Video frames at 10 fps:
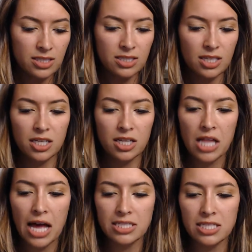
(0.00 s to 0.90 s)
is such a
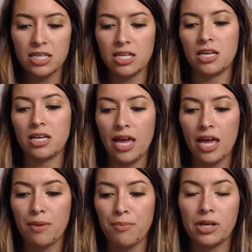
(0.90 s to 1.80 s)
classic
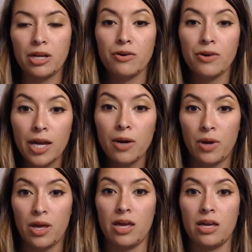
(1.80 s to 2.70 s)
game and a great
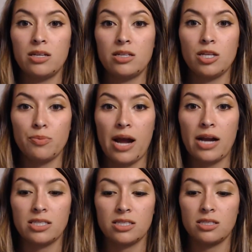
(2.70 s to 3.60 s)
way to
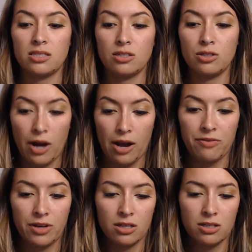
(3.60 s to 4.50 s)
practice graphing.